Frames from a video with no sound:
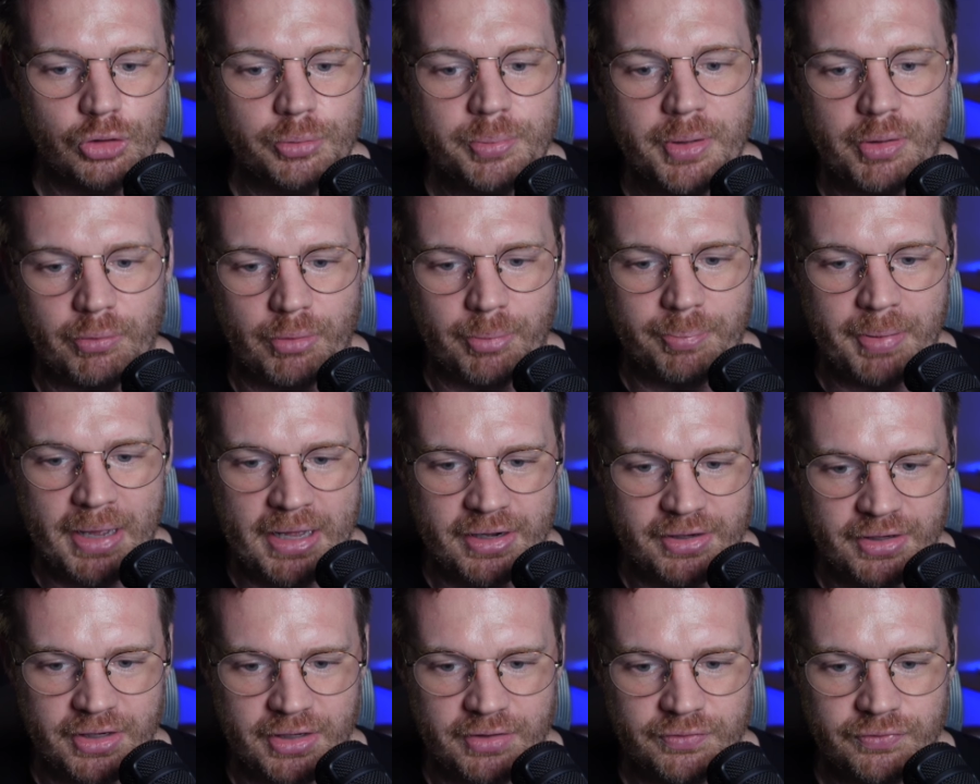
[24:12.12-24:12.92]
bit
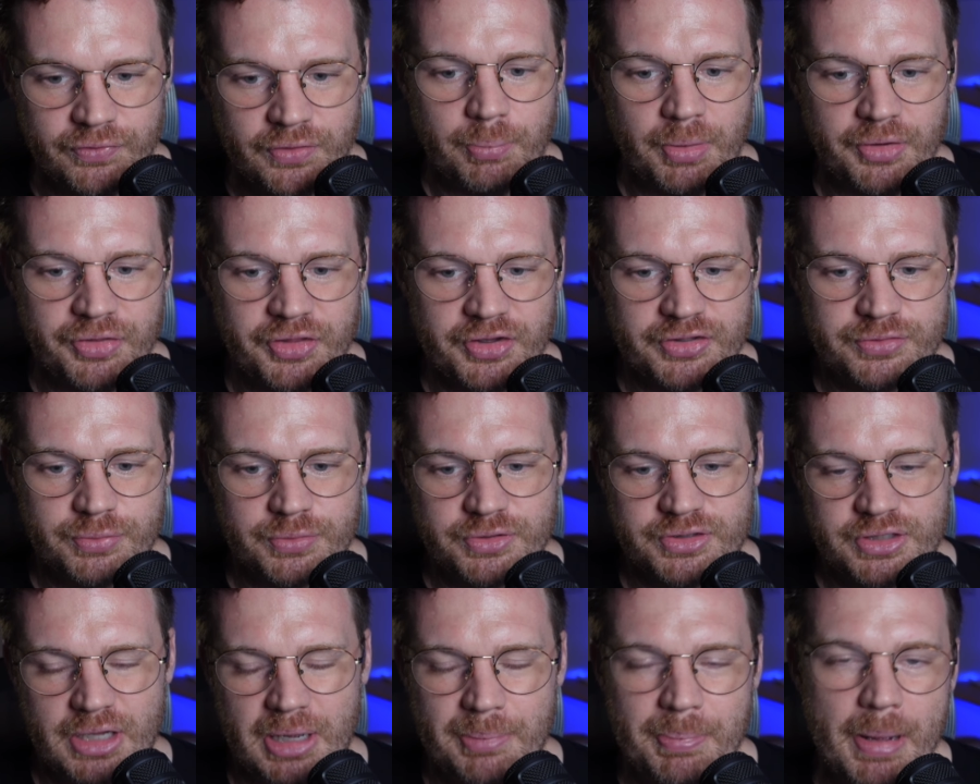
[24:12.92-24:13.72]
repetitive, but this
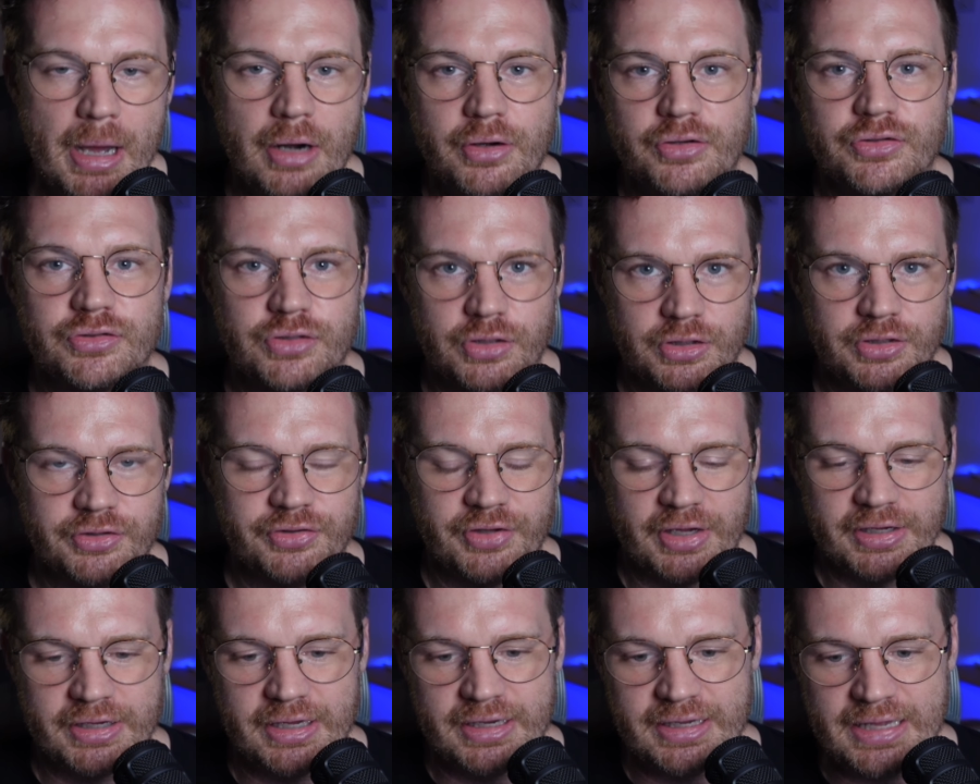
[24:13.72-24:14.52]
was about as good as
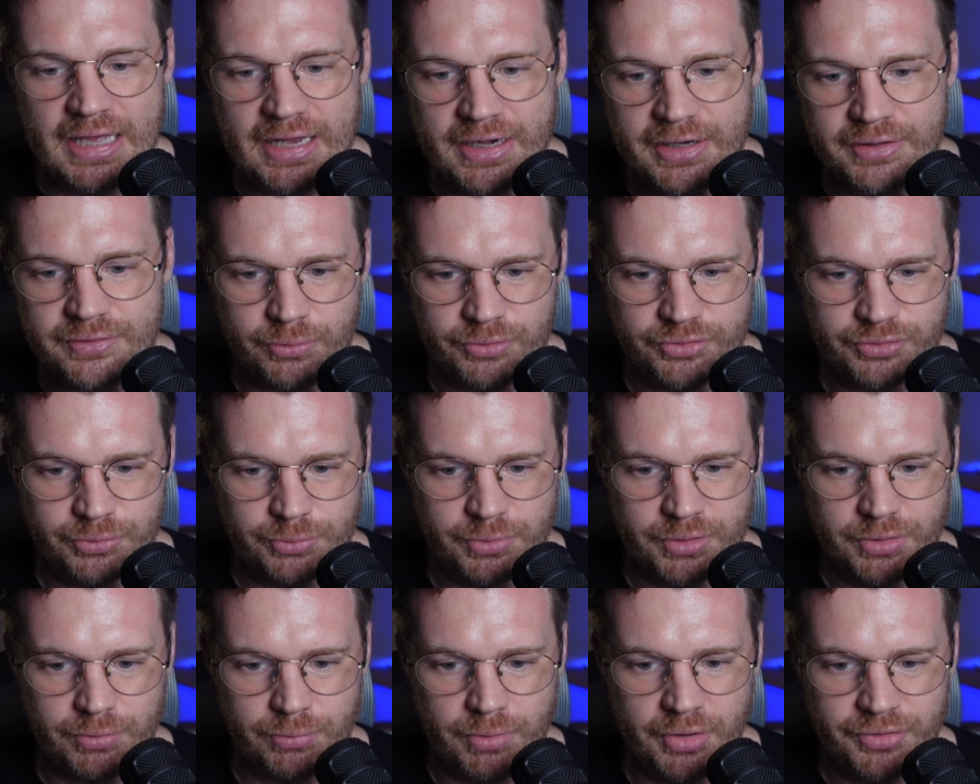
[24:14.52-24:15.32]
I could get it. So we're
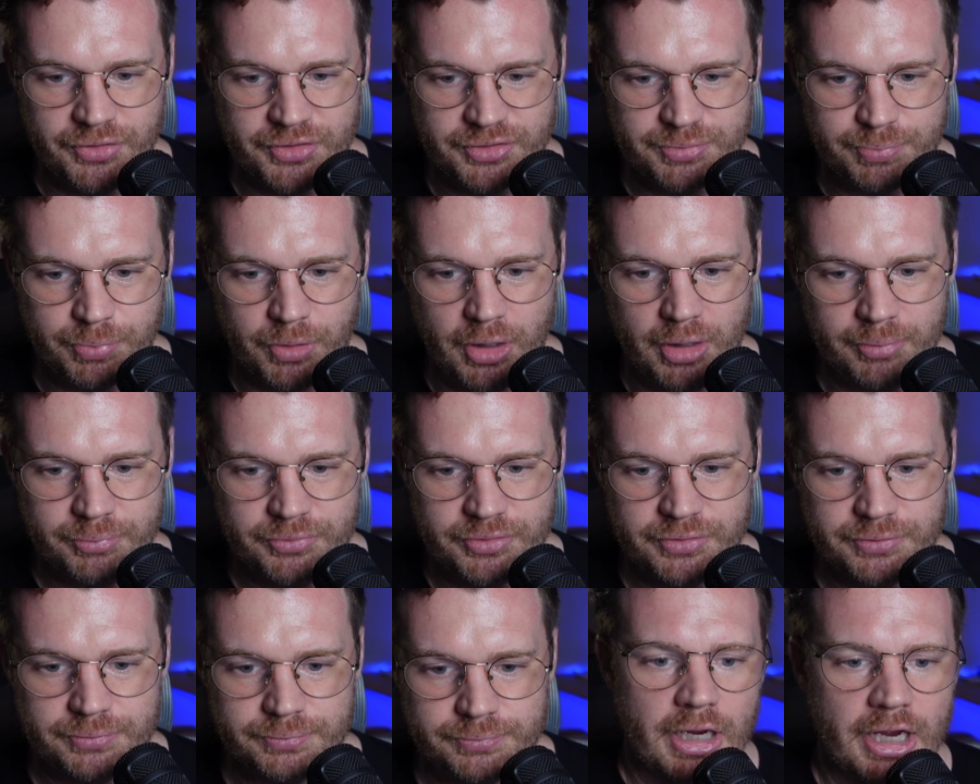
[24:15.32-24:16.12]
going to run this
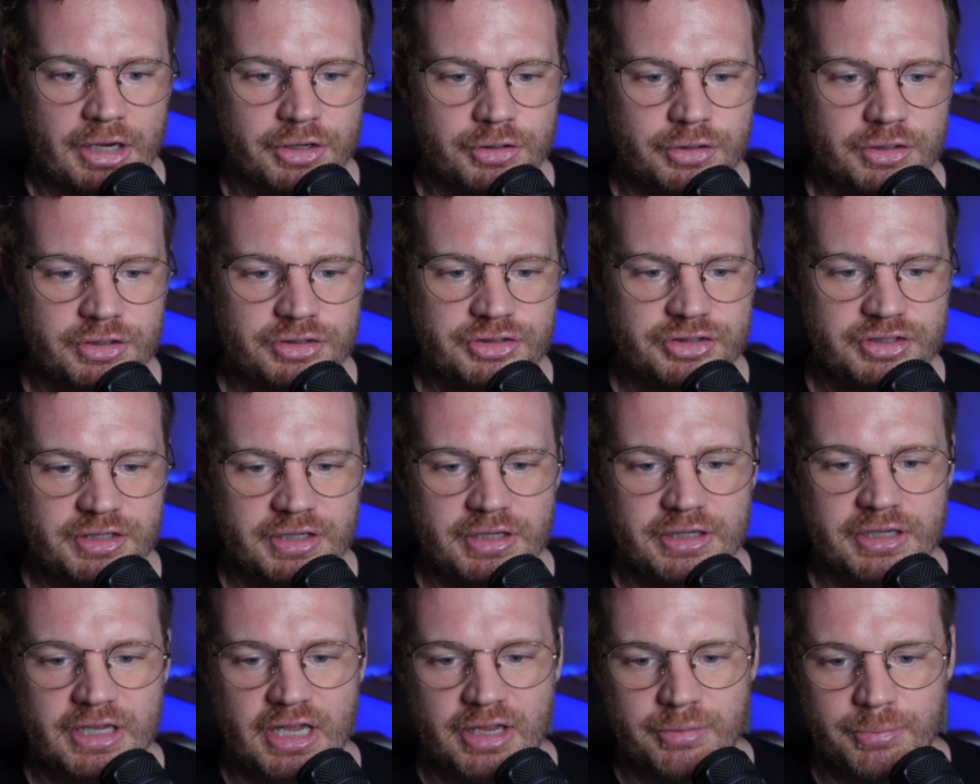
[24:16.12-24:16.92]
prompt. And you can see
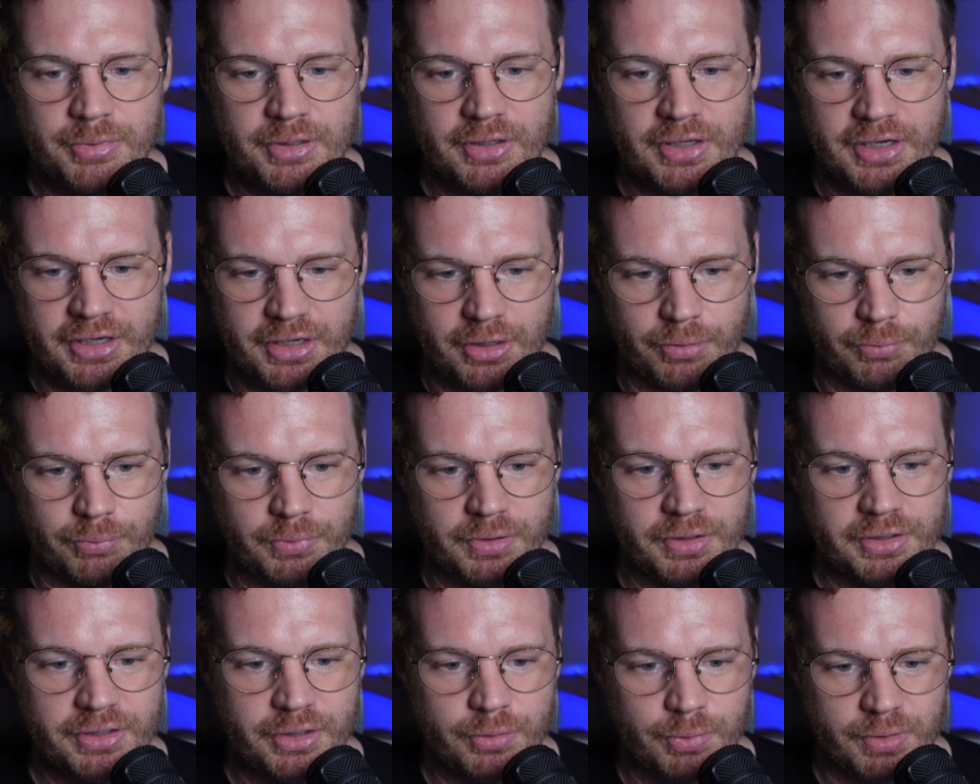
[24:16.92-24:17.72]
it gave me like a
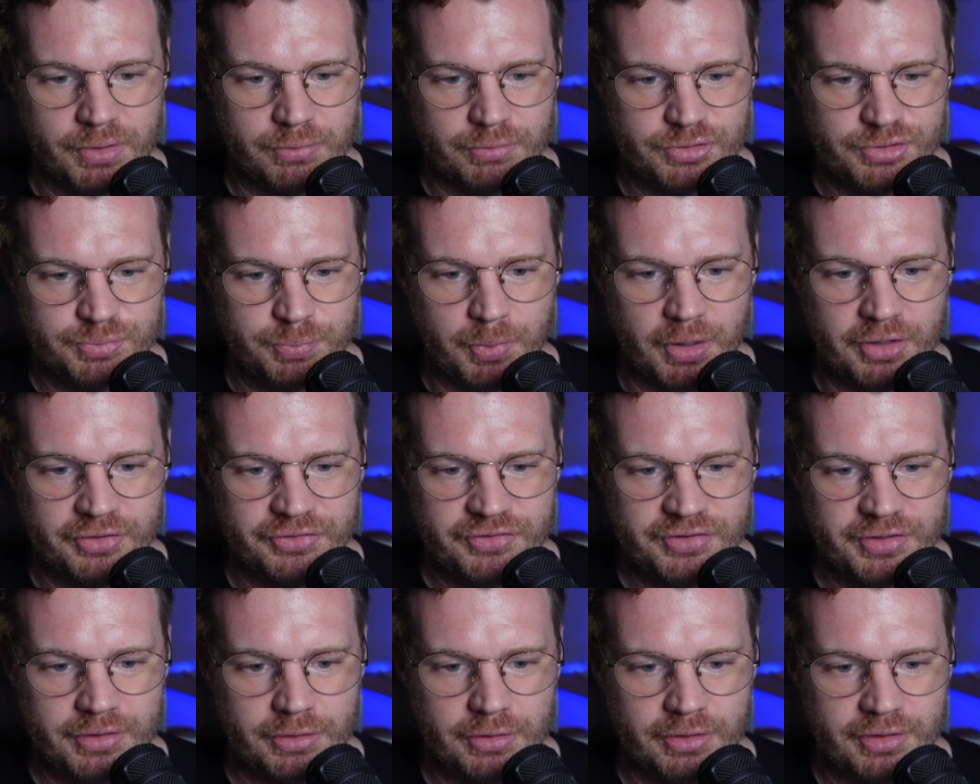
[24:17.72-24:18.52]
really quick
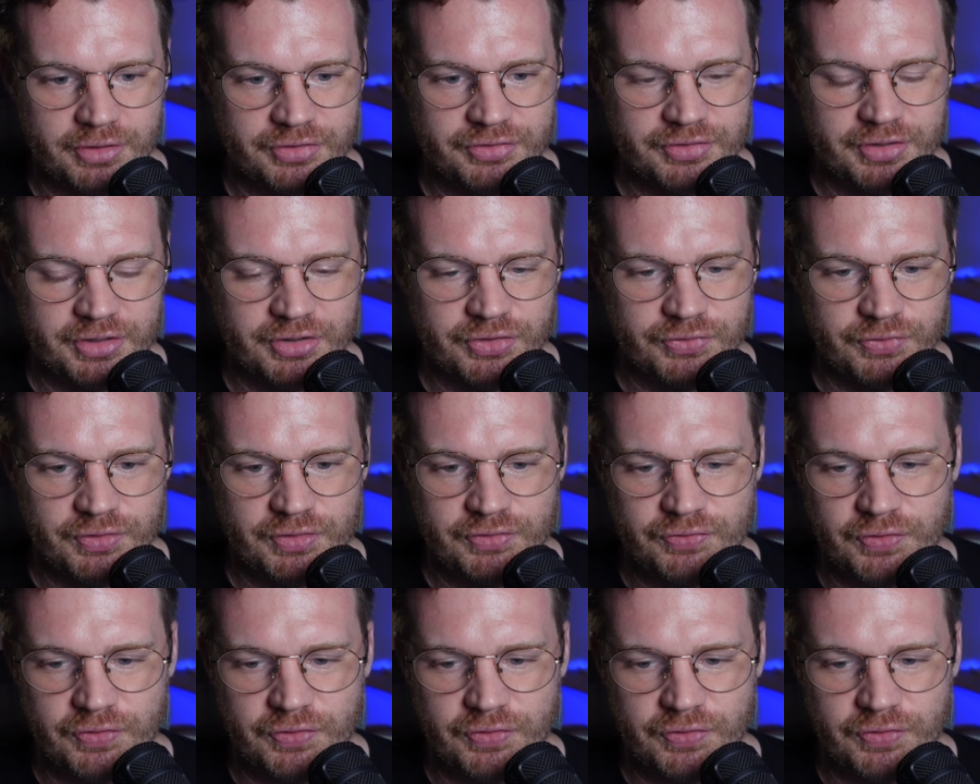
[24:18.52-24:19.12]
response here, a CSV